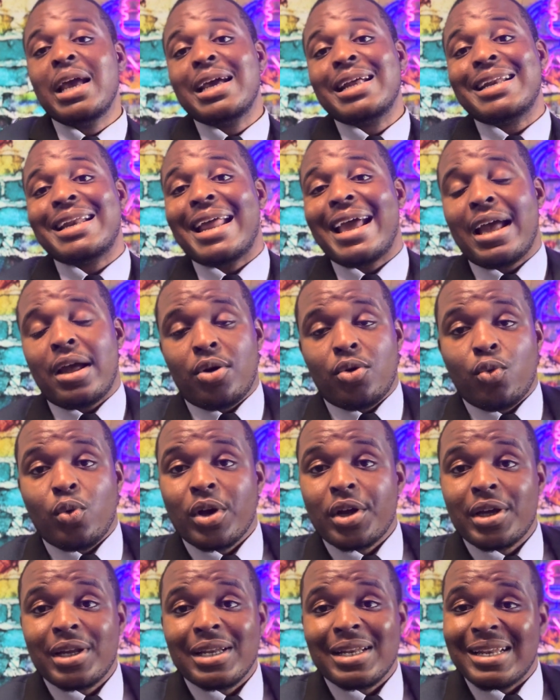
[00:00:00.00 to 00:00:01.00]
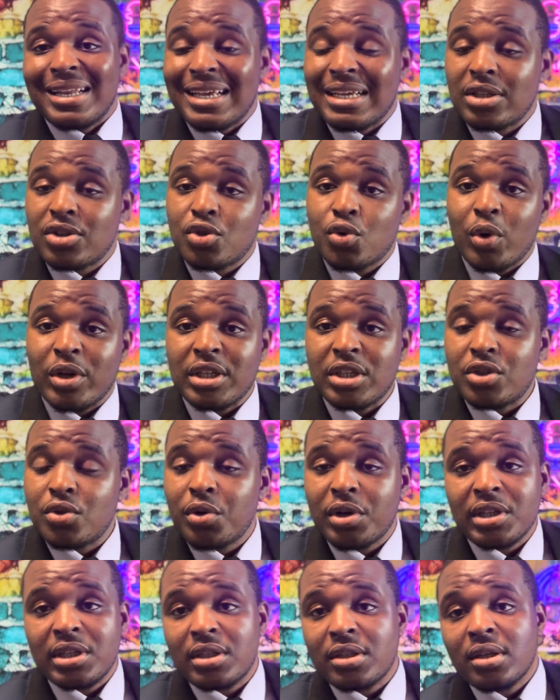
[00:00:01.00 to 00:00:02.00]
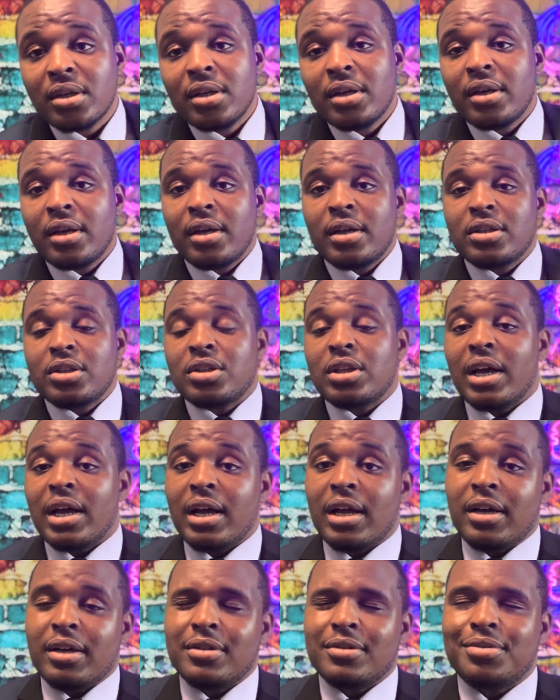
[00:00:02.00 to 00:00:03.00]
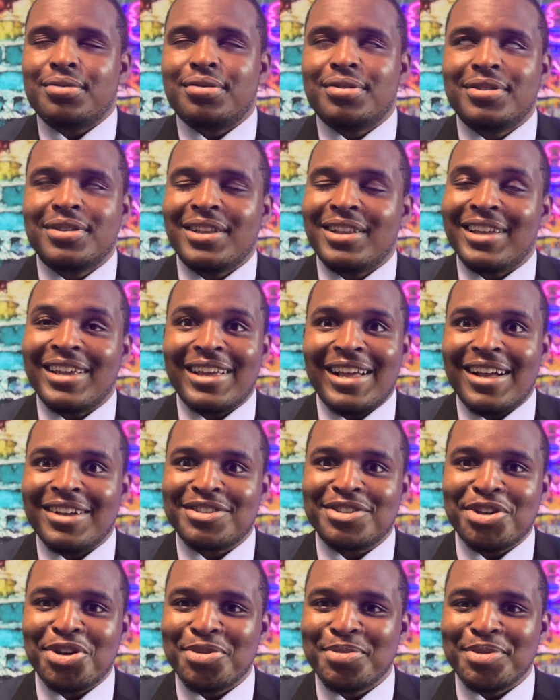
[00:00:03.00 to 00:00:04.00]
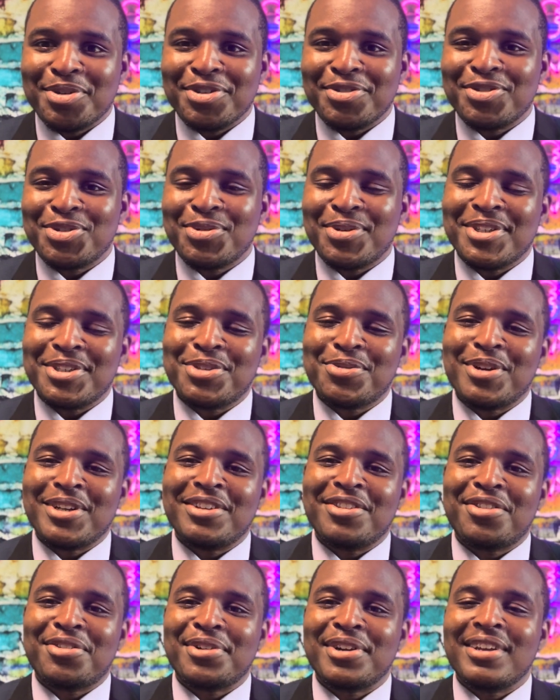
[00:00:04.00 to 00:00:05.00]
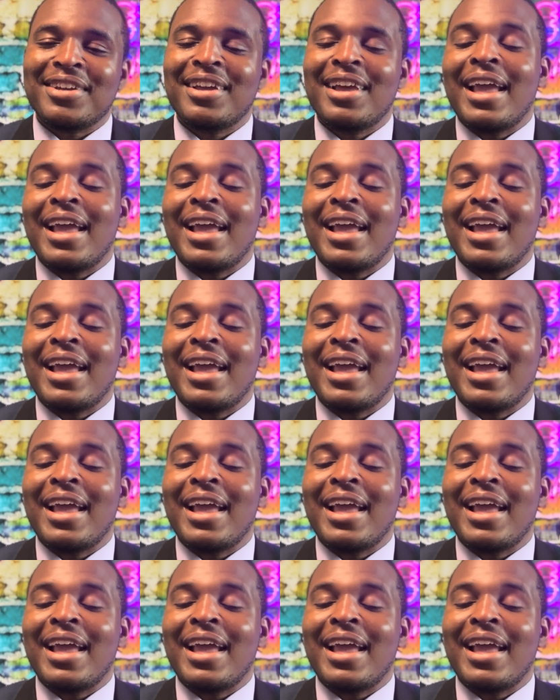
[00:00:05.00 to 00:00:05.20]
Now we're in late October of 2023,